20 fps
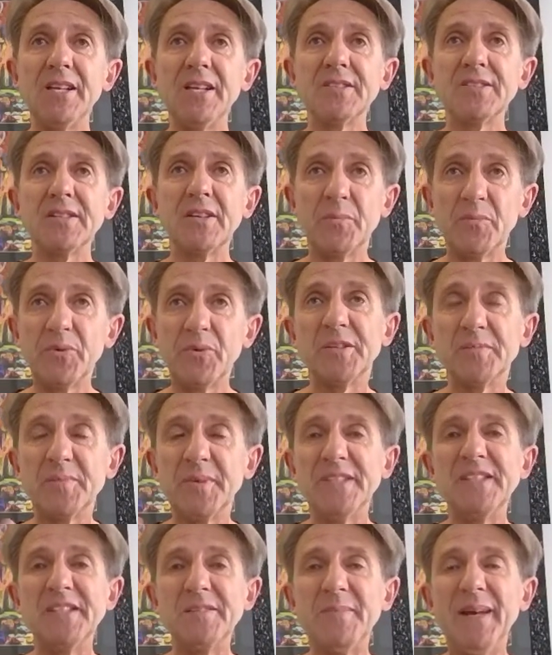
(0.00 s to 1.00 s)
So the British
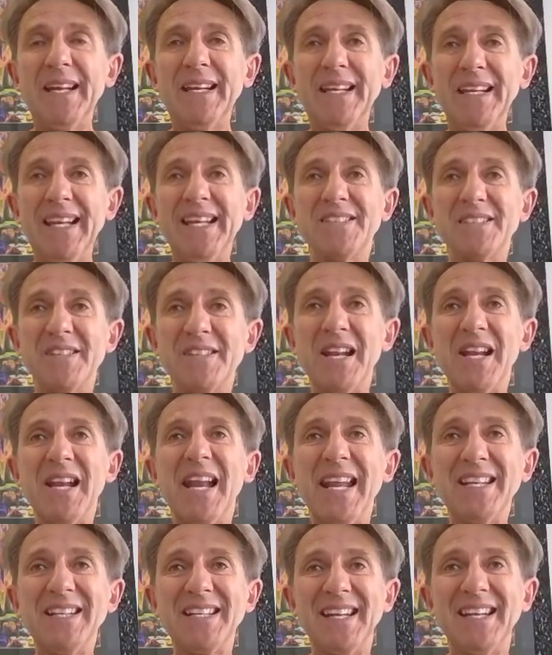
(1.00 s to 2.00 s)
Business Bank isn't a
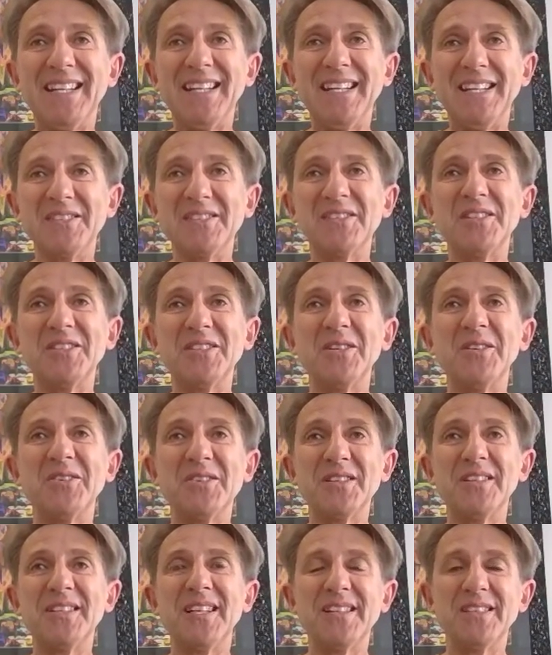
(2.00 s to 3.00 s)
lending
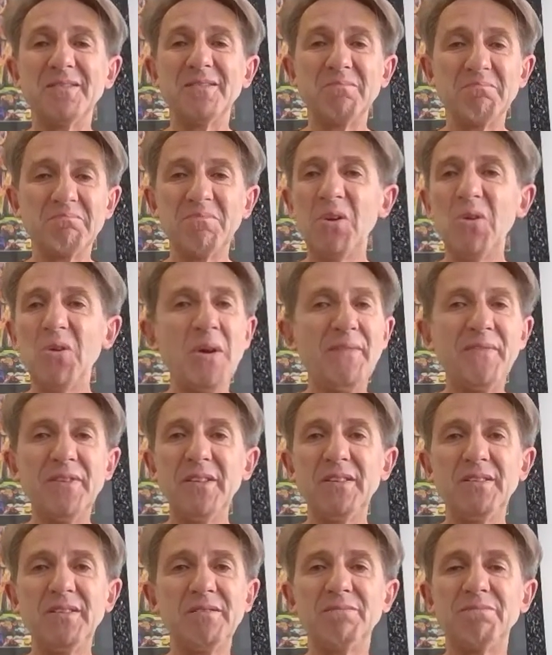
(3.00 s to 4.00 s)
institution. It's whoever
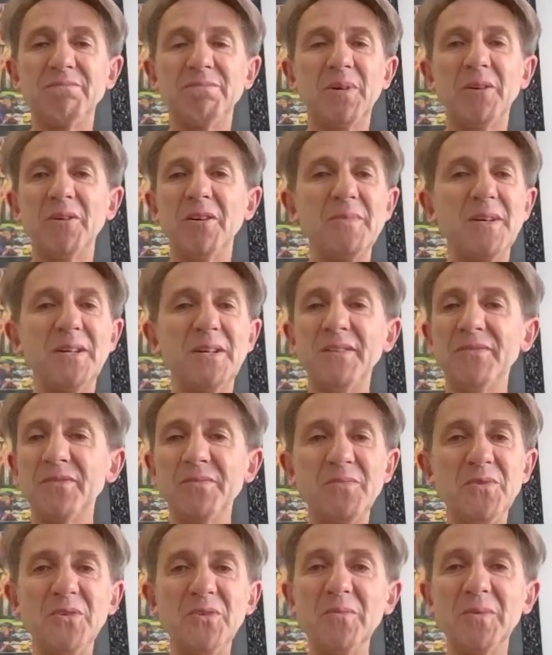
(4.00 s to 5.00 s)
you borrow money
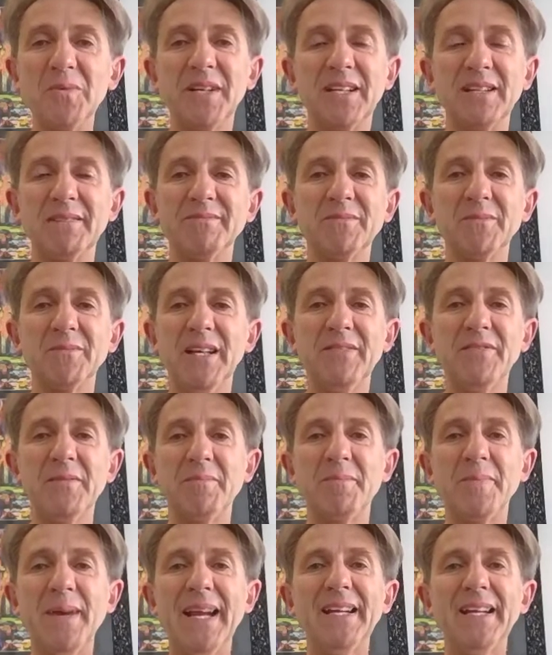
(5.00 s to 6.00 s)
from normally, whatever
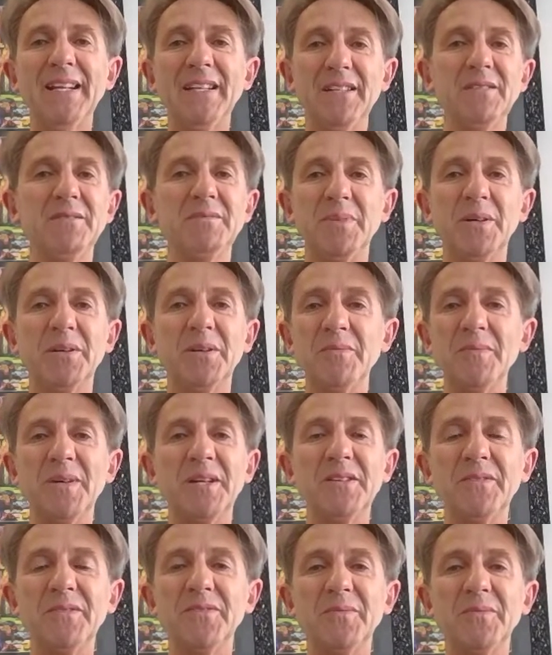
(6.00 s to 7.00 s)
bank you borrow
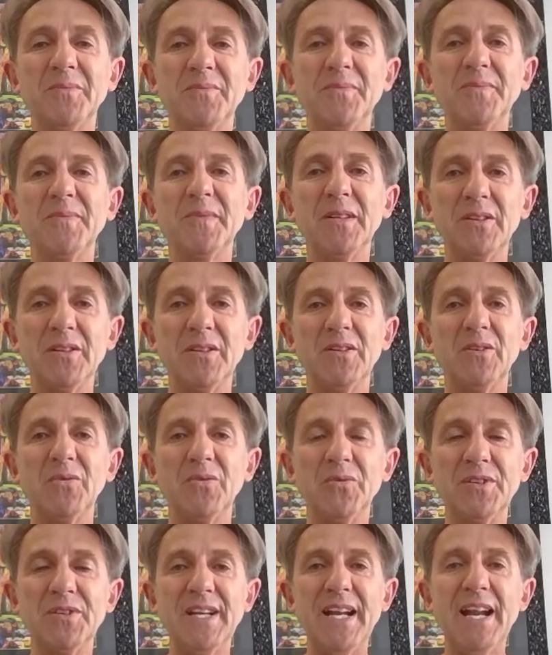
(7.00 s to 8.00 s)
money from
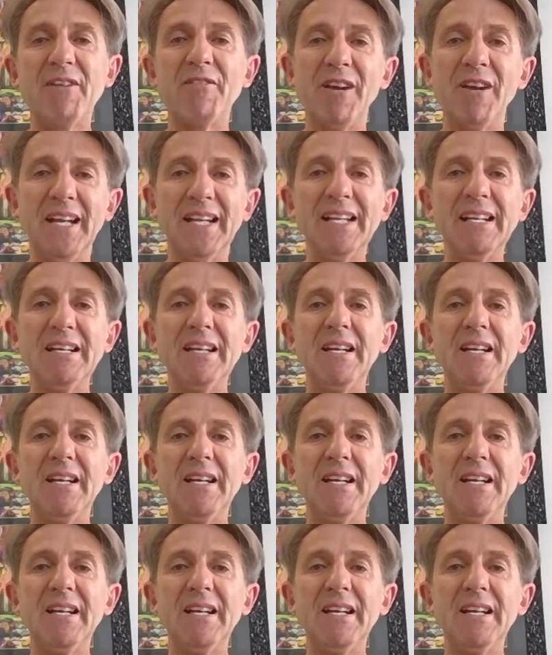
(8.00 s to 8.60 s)
ordinarily.